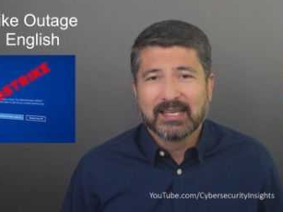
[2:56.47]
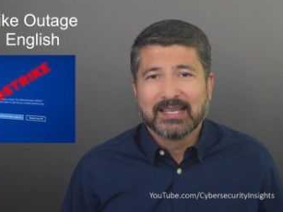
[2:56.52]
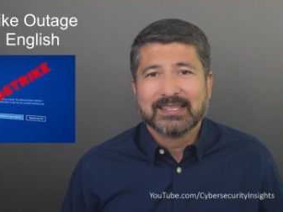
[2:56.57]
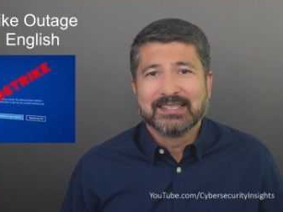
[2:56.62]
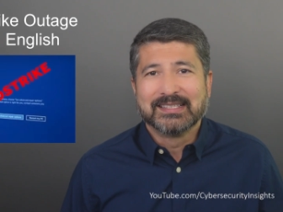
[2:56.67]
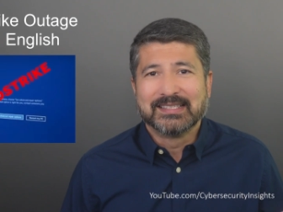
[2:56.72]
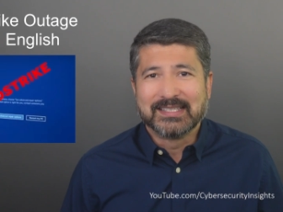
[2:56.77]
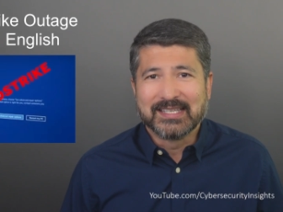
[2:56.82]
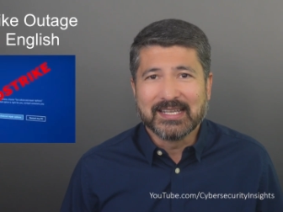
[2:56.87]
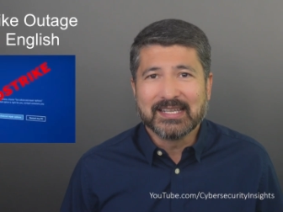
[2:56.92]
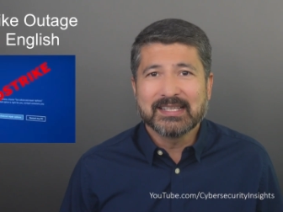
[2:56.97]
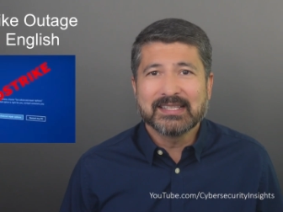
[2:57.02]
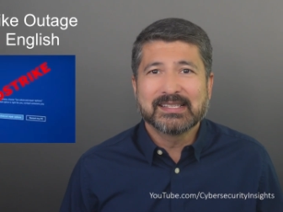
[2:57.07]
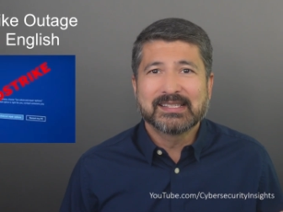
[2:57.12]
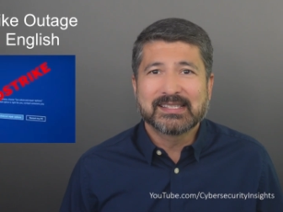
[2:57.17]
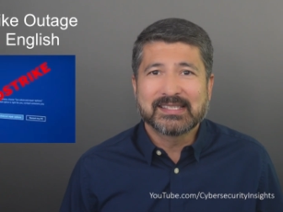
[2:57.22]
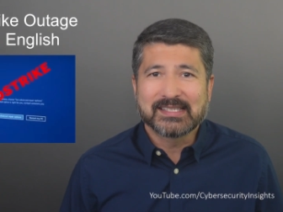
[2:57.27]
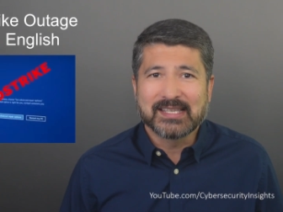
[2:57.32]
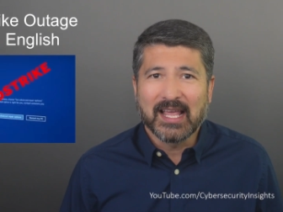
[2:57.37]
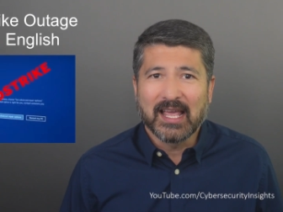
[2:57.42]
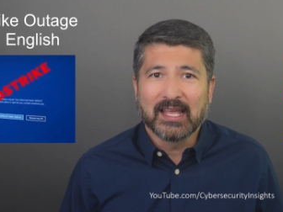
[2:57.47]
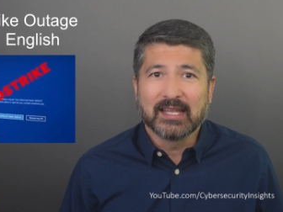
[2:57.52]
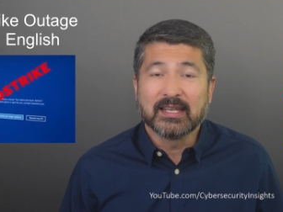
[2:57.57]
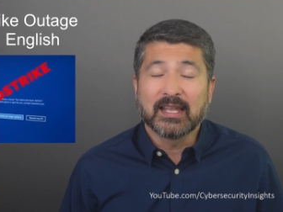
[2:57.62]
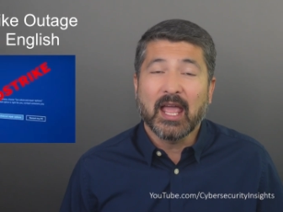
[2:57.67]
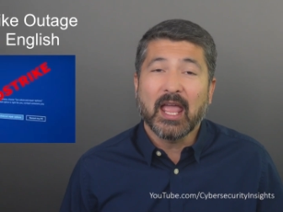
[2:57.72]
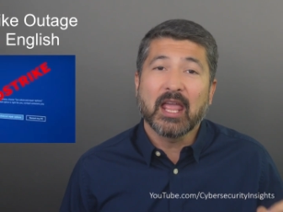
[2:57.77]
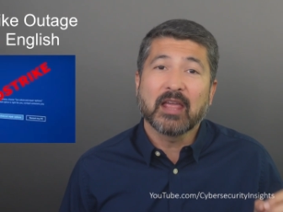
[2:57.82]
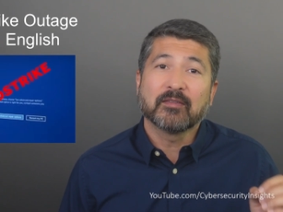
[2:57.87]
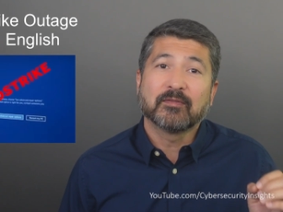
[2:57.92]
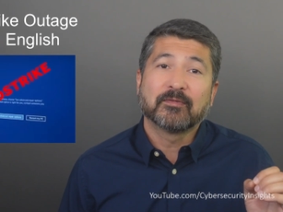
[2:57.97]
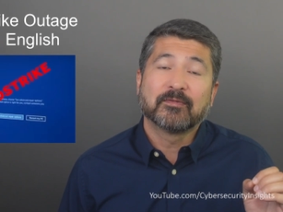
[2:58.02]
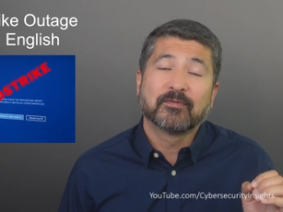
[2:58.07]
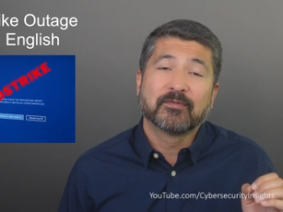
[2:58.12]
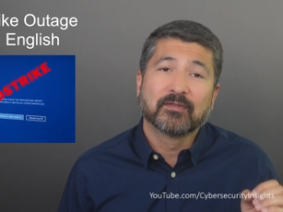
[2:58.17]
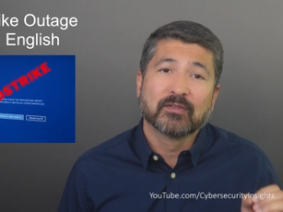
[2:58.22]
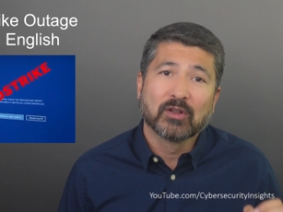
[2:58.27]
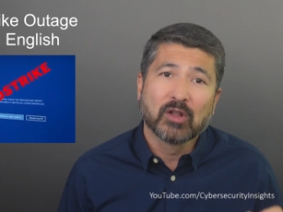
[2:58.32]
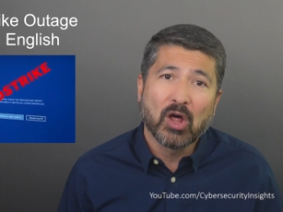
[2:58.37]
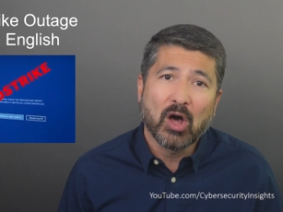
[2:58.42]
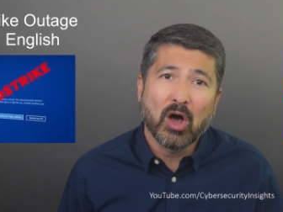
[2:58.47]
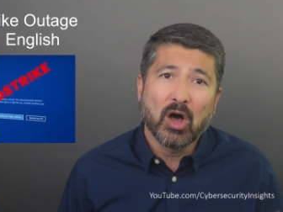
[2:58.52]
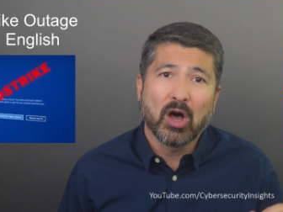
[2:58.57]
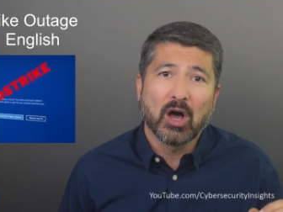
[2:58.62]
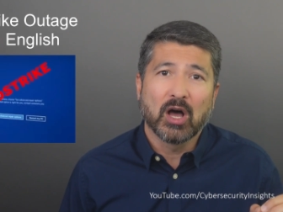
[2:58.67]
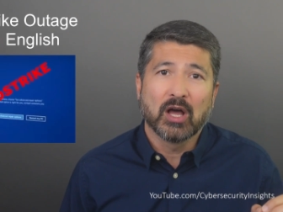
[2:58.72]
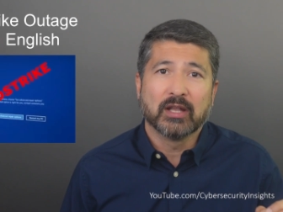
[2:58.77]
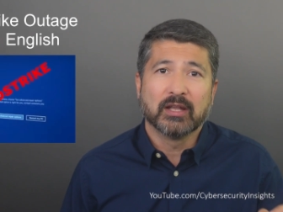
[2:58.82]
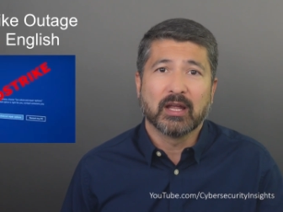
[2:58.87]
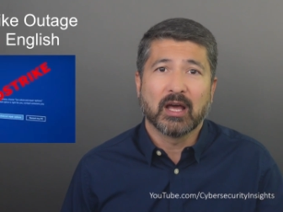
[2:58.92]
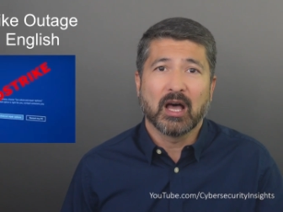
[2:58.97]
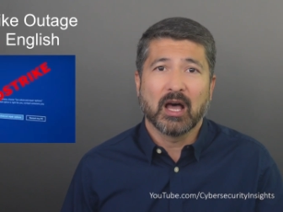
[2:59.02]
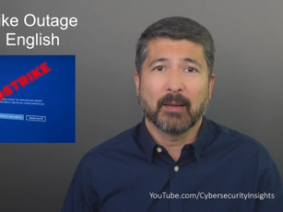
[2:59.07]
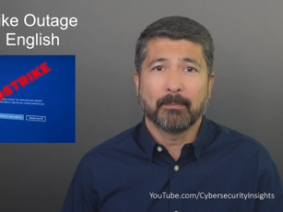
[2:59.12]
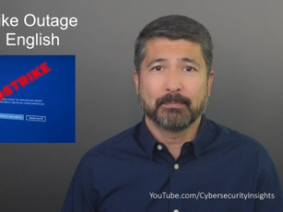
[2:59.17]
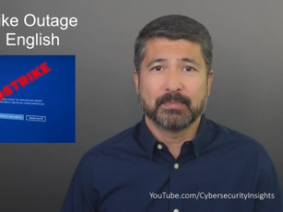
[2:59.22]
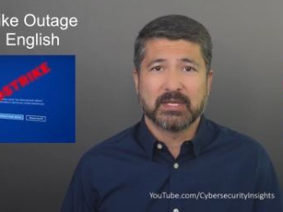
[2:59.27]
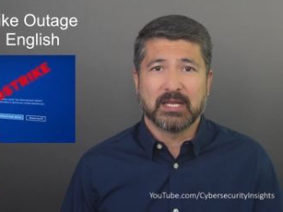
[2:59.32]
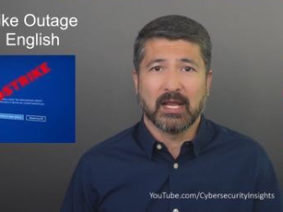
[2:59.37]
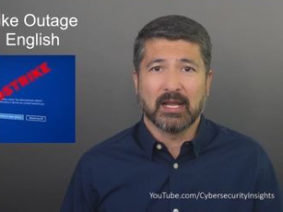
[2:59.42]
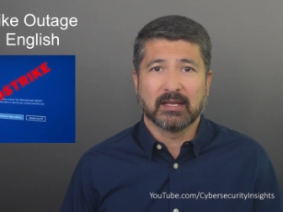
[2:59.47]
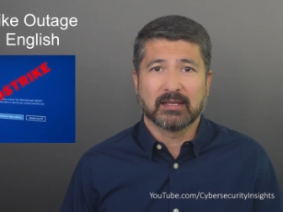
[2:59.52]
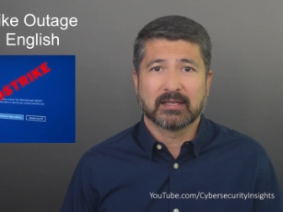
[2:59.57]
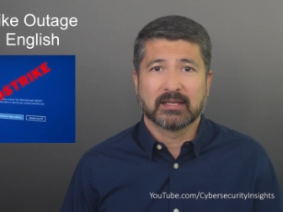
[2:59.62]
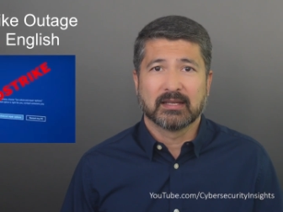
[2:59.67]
did send a flawed update,